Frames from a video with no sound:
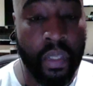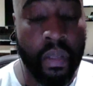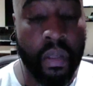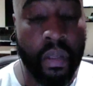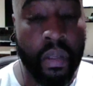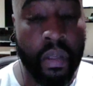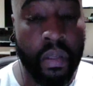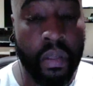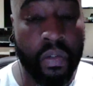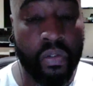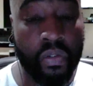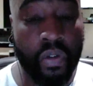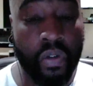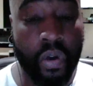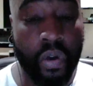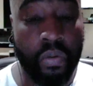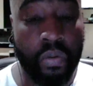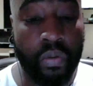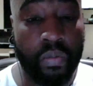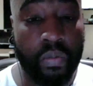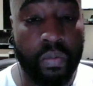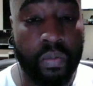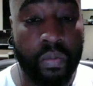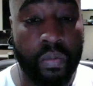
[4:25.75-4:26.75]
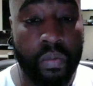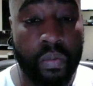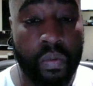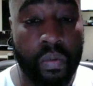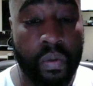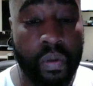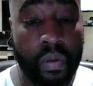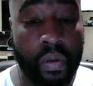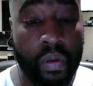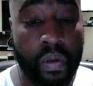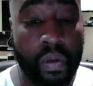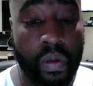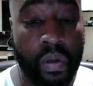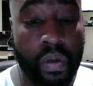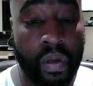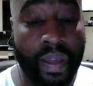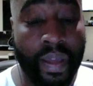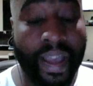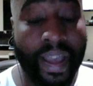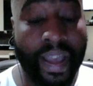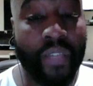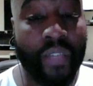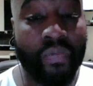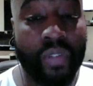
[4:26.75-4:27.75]
So
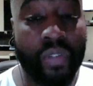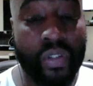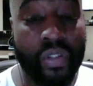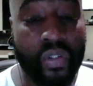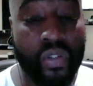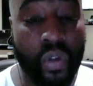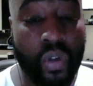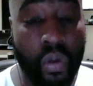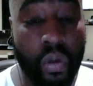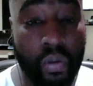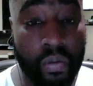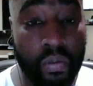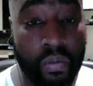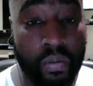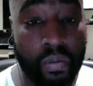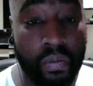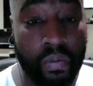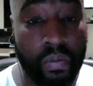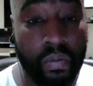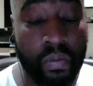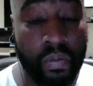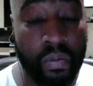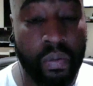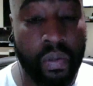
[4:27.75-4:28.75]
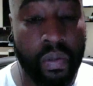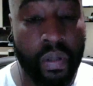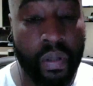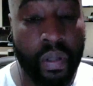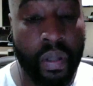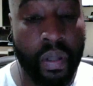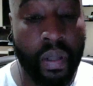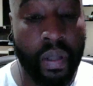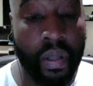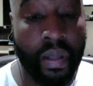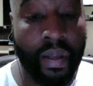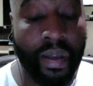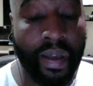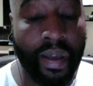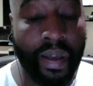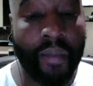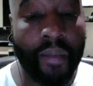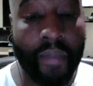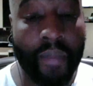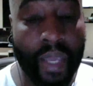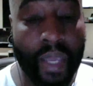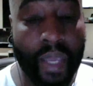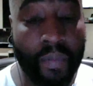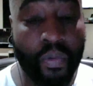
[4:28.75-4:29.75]
as a result, I'm
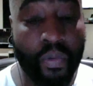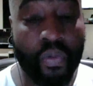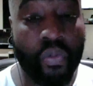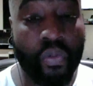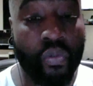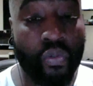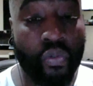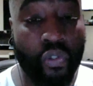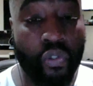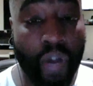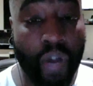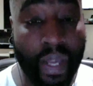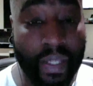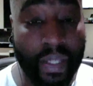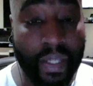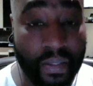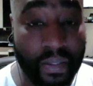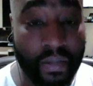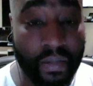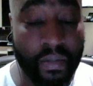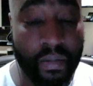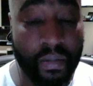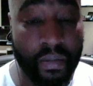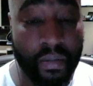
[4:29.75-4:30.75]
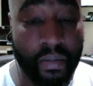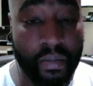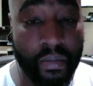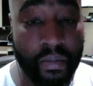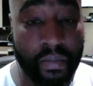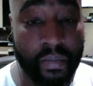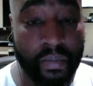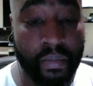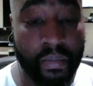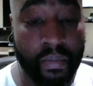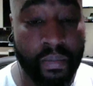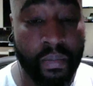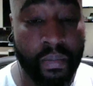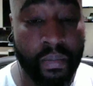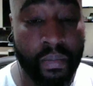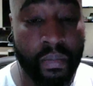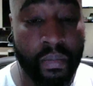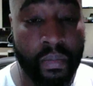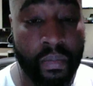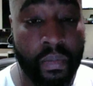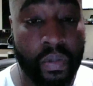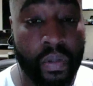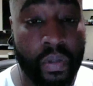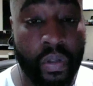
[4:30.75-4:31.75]
able to rest
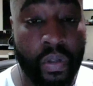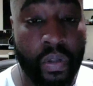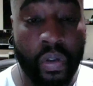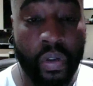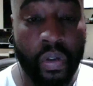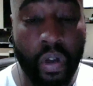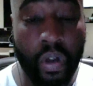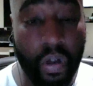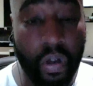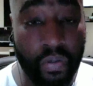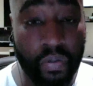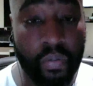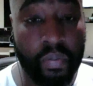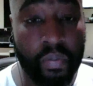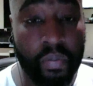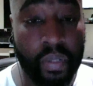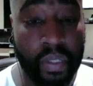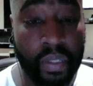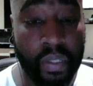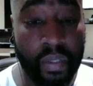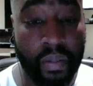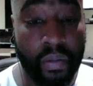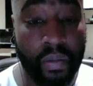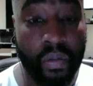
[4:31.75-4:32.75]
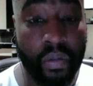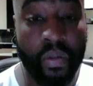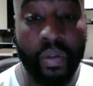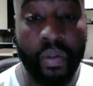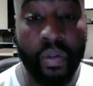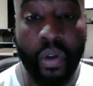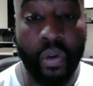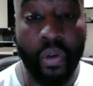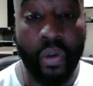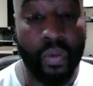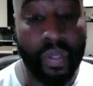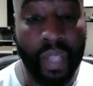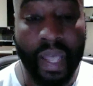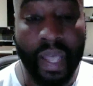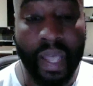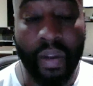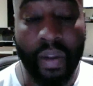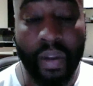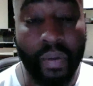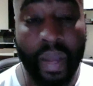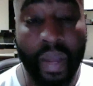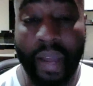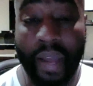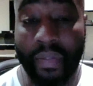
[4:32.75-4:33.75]
comfortably, knowing that I
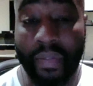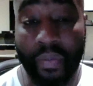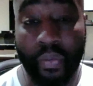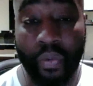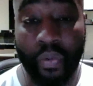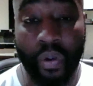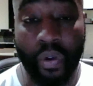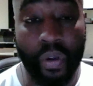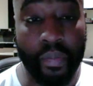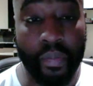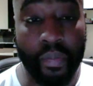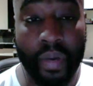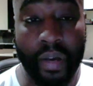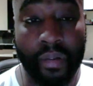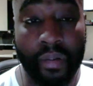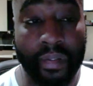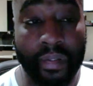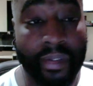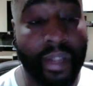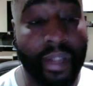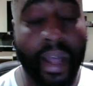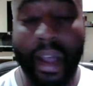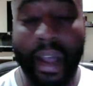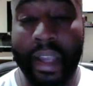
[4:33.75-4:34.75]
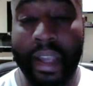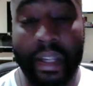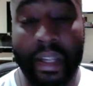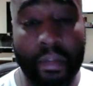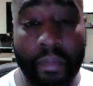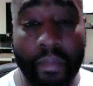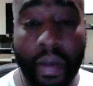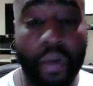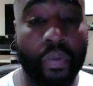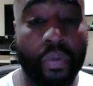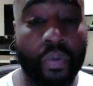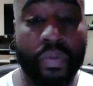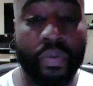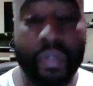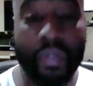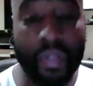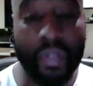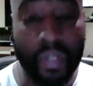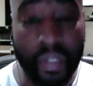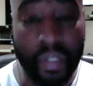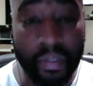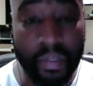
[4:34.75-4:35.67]
don't have to worry about dying in my own sleep.